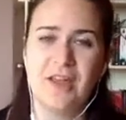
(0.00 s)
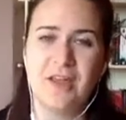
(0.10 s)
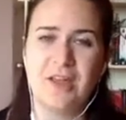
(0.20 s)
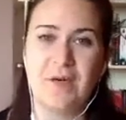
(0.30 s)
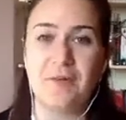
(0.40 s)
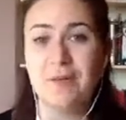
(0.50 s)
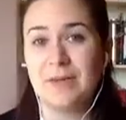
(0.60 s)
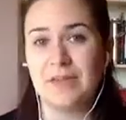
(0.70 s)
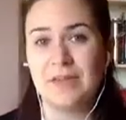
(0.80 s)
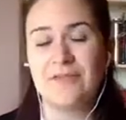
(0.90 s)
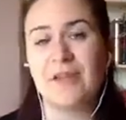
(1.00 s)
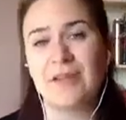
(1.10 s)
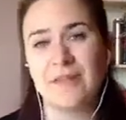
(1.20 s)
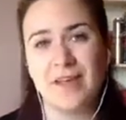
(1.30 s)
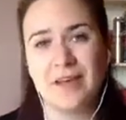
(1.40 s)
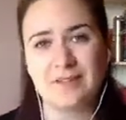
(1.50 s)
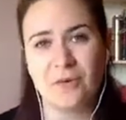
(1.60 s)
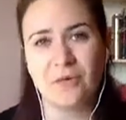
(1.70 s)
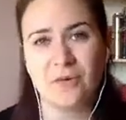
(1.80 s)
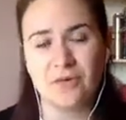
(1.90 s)
and help limit the effect that it has
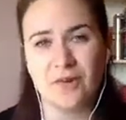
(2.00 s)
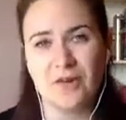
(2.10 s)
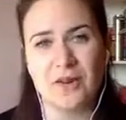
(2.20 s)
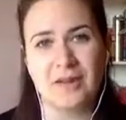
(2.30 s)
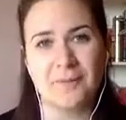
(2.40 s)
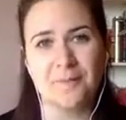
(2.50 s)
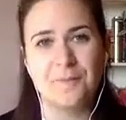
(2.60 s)
on your studying.